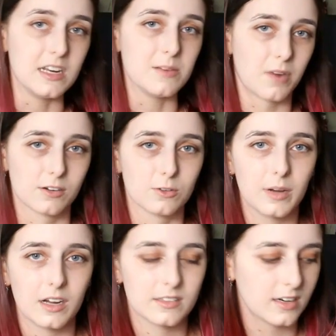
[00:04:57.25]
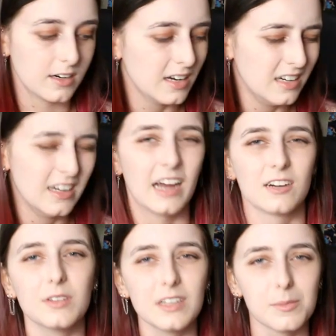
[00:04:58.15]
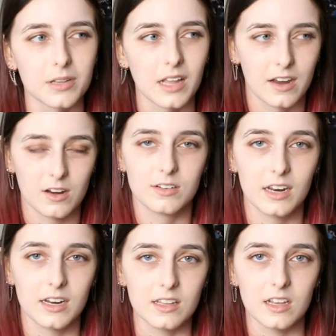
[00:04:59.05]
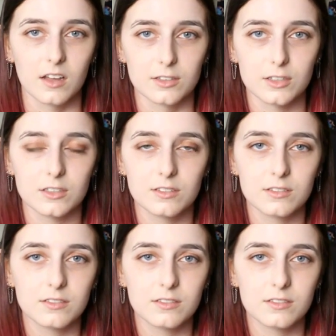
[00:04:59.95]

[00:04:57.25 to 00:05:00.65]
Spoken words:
Benimaru back there. I don't really plan on getting the other